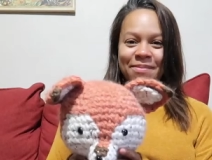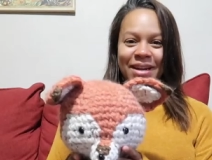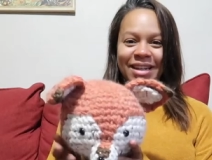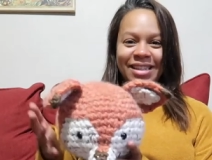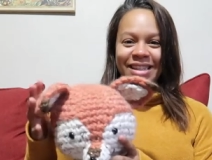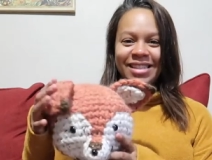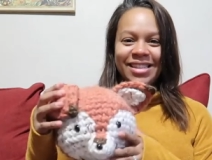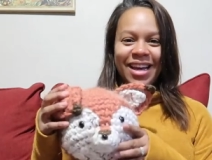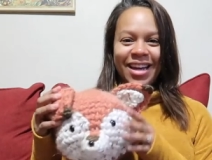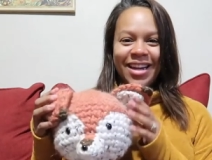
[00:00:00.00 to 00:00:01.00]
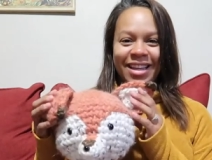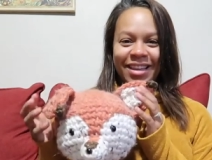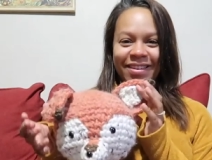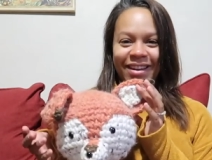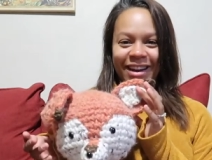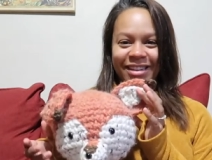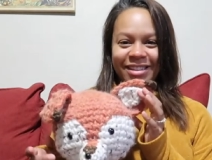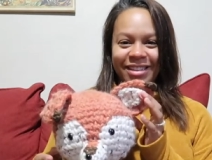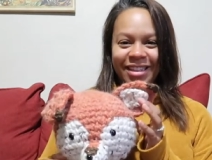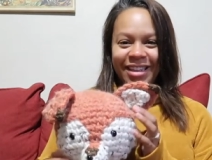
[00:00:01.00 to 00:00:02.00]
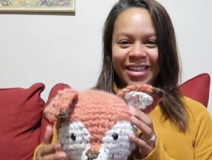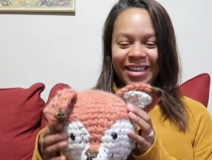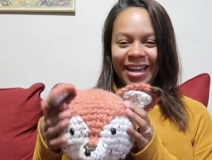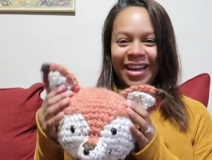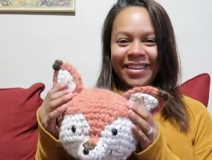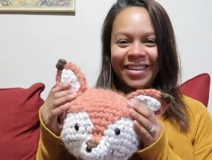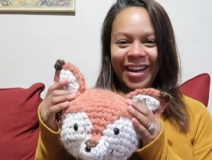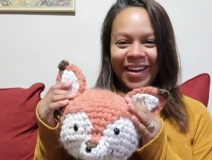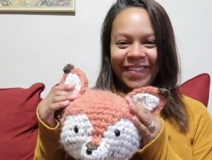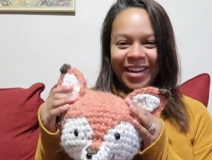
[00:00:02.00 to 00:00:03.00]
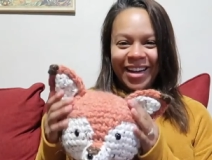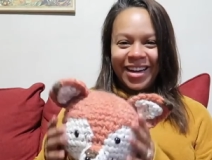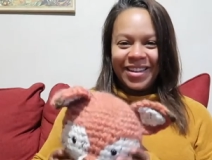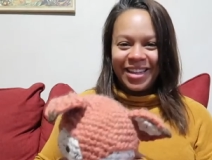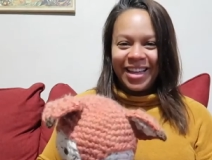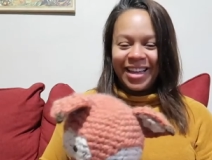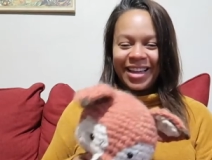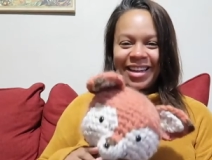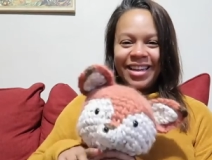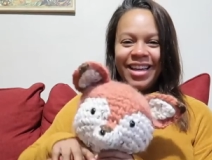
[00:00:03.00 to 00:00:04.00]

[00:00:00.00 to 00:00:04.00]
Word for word: But it is kind of cute actually. I don't know, I kind of like it.